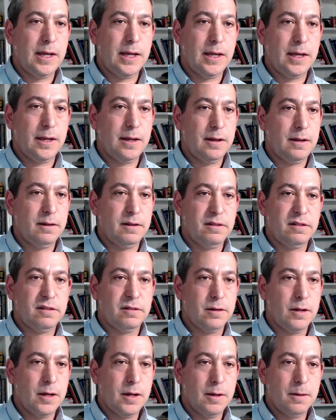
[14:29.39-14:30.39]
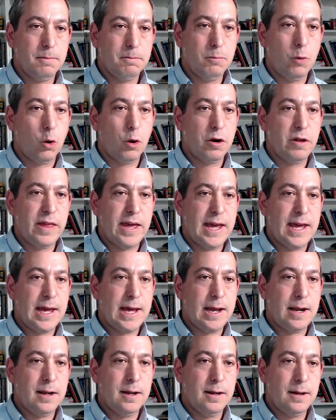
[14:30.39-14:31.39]
is more
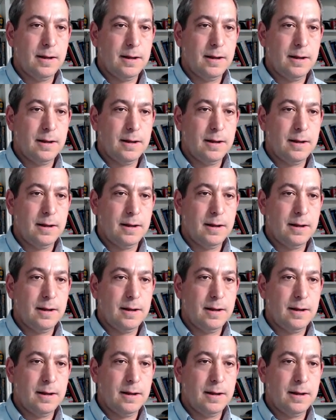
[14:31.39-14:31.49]
than